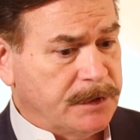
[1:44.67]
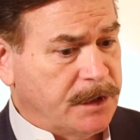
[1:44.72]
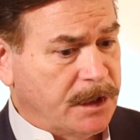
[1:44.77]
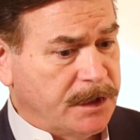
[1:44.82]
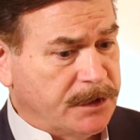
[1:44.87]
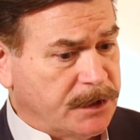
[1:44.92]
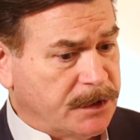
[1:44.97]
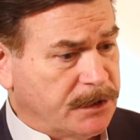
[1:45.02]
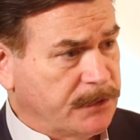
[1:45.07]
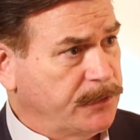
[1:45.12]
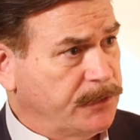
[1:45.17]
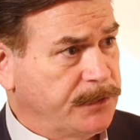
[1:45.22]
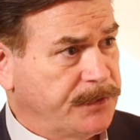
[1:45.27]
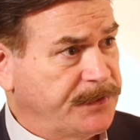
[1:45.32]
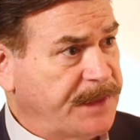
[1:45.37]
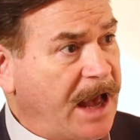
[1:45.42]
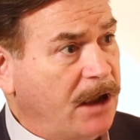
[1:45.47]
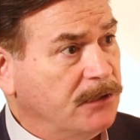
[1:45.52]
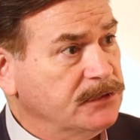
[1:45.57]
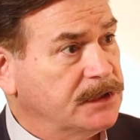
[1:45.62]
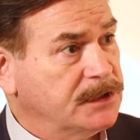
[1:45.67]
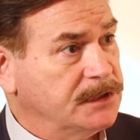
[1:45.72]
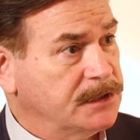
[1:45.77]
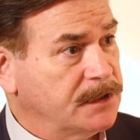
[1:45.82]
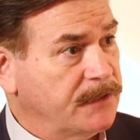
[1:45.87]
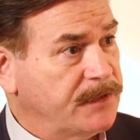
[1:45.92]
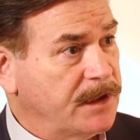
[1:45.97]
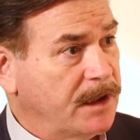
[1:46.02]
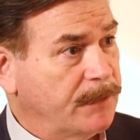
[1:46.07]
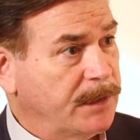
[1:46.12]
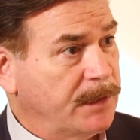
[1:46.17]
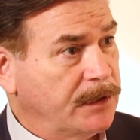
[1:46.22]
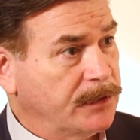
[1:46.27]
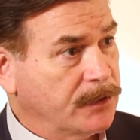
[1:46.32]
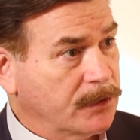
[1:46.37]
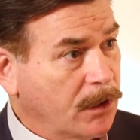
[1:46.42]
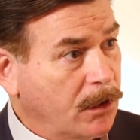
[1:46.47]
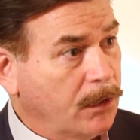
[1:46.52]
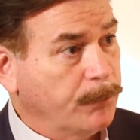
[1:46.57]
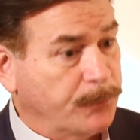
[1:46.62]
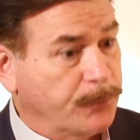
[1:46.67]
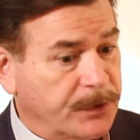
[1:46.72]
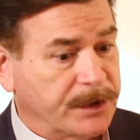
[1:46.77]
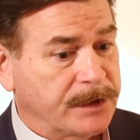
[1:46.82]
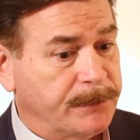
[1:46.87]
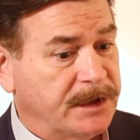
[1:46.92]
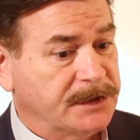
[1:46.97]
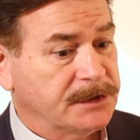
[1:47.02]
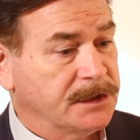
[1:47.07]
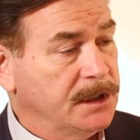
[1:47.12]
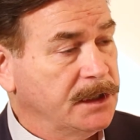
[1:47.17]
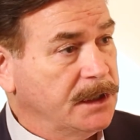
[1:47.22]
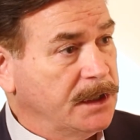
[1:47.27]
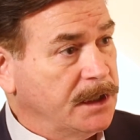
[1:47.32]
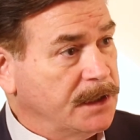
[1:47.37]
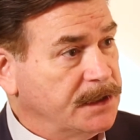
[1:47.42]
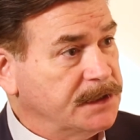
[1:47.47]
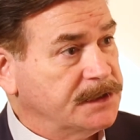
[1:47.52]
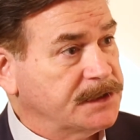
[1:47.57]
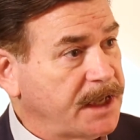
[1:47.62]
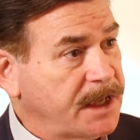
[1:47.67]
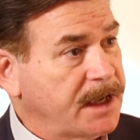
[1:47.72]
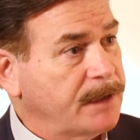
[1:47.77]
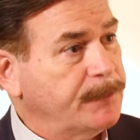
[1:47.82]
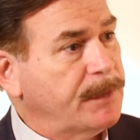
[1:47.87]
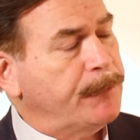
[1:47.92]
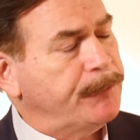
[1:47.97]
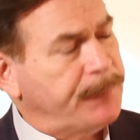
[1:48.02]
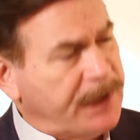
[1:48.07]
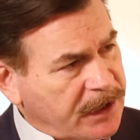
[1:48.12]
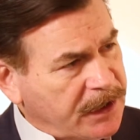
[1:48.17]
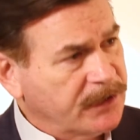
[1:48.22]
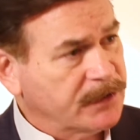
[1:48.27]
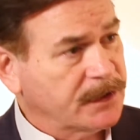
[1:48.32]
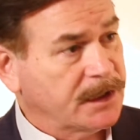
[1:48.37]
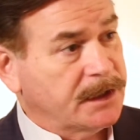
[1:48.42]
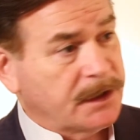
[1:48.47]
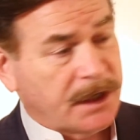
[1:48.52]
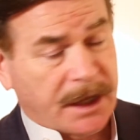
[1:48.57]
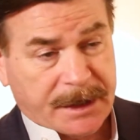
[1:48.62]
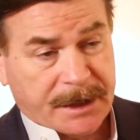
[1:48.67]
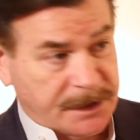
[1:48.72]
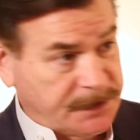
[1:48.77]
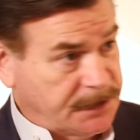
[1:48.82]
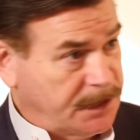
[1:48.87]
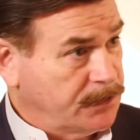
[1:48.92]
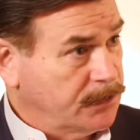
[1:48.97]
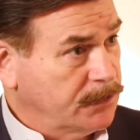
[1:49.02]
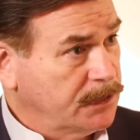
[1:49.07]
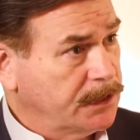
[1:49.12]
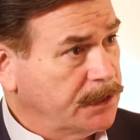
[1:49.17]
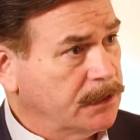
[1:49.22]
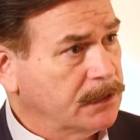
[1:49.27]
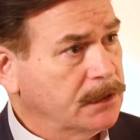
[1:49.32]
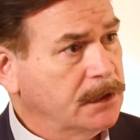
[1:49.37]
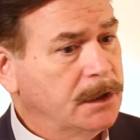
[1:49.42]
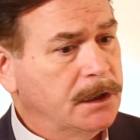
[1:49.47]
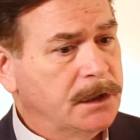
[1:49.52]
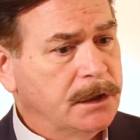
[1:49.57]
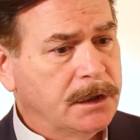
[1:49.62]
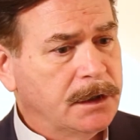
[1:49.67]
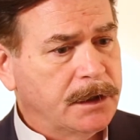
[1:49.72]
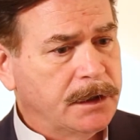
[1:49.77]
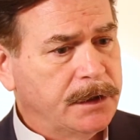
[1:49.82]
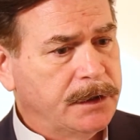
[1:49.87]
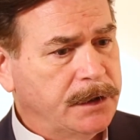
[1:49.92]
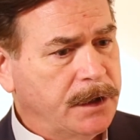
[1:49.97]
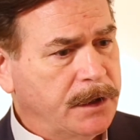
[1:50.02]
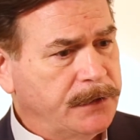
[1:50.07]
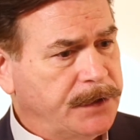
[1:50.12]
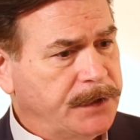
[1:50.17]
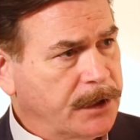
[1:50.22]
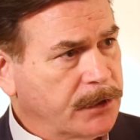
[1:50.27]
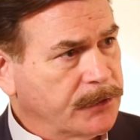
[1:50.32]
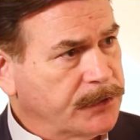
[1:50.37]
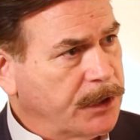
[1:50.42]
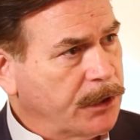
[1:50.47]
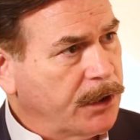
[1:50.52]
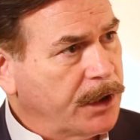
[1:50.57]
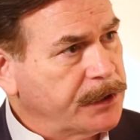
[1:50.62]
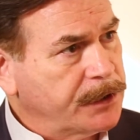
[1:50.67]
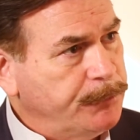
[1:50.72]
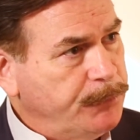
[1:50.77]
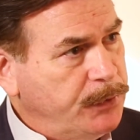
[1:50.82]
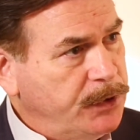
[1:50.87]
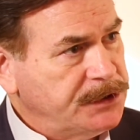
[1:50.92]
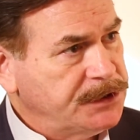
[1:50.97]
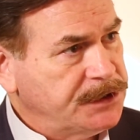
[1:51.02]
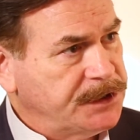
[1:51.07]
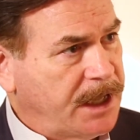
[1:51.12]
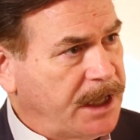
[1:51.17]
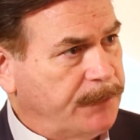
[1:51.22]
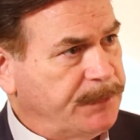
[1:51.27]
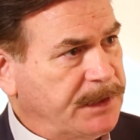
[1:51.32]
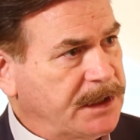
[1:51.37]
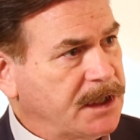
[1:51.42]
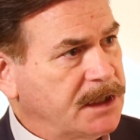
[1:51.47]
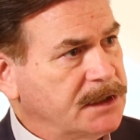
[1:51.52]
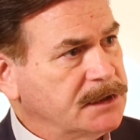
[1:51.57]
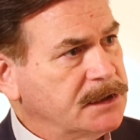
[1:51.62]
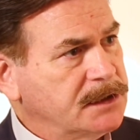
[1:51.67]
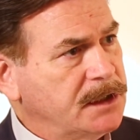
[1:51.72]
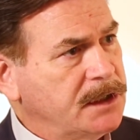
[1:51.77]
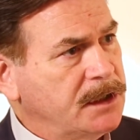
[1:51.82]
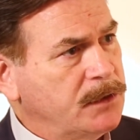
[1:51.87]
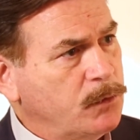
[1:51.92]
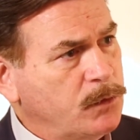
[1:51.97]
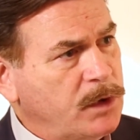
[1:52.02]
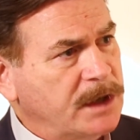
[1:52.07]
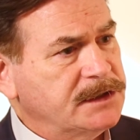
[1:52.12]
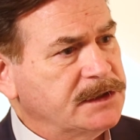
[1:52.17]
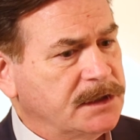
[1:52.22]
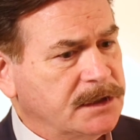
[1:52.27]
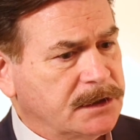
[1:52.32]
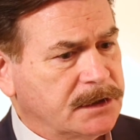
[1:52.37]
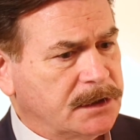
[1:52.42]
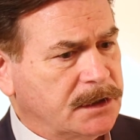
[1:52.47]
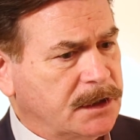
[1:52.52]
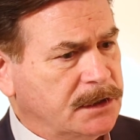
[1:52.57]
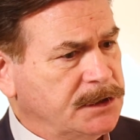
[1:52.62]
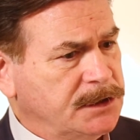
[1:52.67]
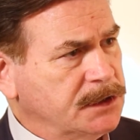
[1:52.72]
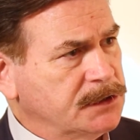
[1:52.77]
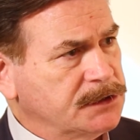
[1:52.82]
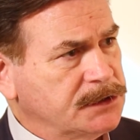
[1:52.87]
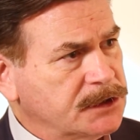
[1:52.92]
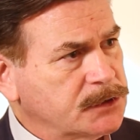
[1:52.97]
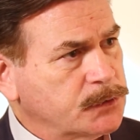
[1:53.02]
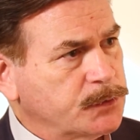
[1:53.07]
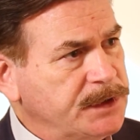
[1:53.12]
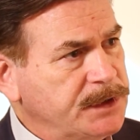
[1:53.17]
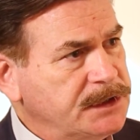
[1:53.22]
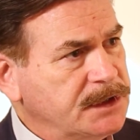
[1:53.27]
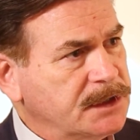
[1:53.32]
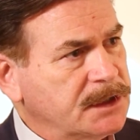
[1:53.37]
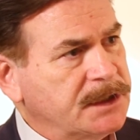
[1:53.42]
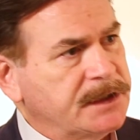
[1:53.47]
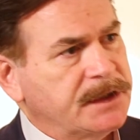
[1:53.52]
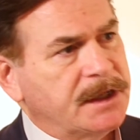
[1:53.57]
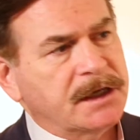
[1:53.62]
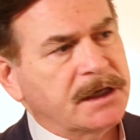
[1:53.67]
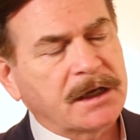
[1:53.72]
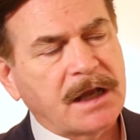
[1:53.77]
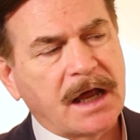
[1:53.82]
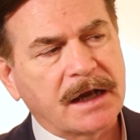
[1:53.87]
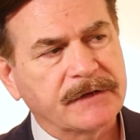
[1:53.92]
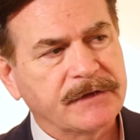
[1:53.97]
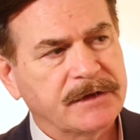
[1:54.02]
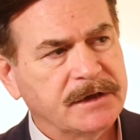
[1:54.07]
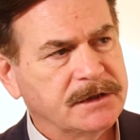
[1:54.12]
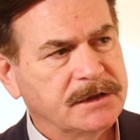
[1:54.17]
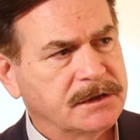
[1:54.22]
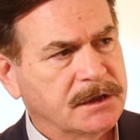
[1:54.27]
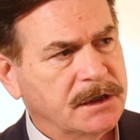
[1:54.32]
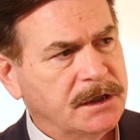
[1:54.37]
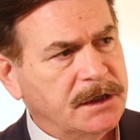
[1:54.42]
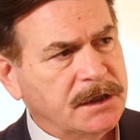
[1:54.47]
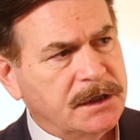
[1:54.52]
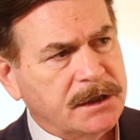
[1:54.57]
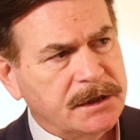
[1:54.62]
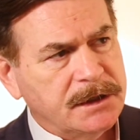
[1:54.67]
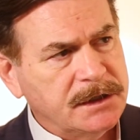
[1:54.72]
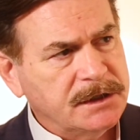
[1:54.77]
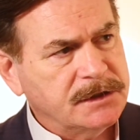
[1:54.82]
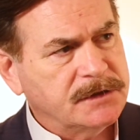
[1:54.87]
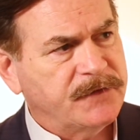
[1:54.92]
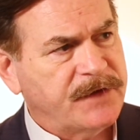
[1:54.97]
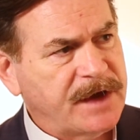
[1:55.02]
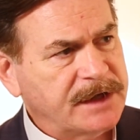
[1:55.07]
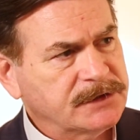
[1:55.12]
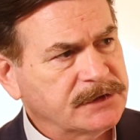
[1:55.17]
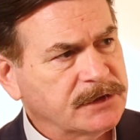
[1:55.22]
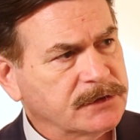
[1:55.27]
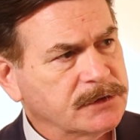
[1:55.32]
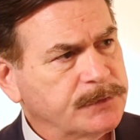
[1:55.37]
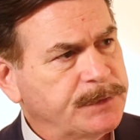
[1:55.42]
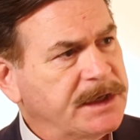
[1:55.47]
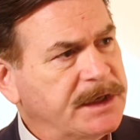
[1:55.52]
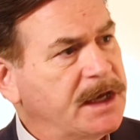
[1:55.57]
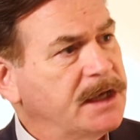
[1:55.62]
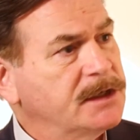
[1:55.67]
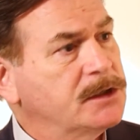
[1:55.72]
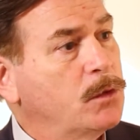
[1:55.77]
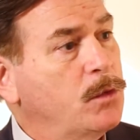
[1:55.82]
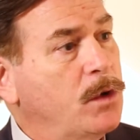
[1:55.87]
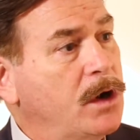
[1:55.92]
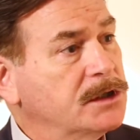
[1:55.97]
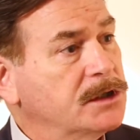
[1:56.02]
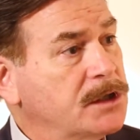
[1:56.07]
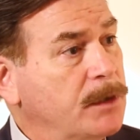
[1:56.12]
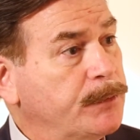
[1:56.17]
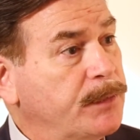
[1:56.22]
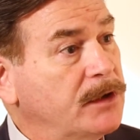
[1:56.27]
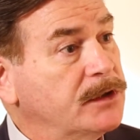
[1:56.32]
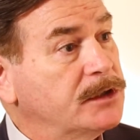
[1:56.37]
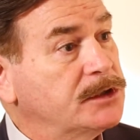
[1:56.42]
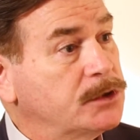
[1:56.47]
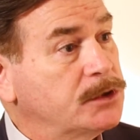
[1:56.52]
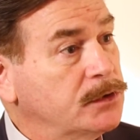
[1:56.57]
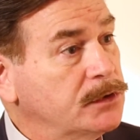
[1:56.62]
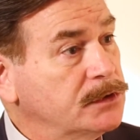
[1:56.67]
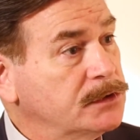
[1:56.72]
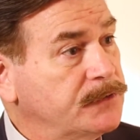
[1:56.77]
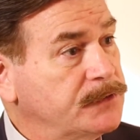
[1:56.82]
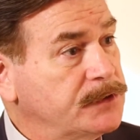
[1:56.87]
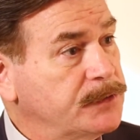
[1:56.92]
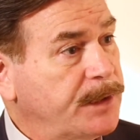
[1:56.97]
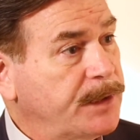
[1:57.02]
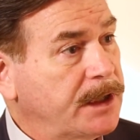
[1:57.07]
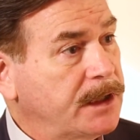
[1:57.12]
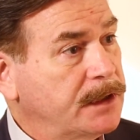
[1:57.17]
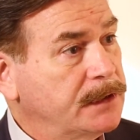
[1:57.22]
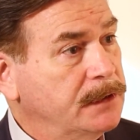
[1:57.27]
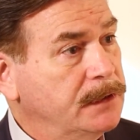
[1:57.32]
there are thousands of them, and they're all pretty much the same. Apparently, like I said earlier, they're on a push now because it wasn't until just recently that a lot of these vessels began to wash up on the shores of Japan.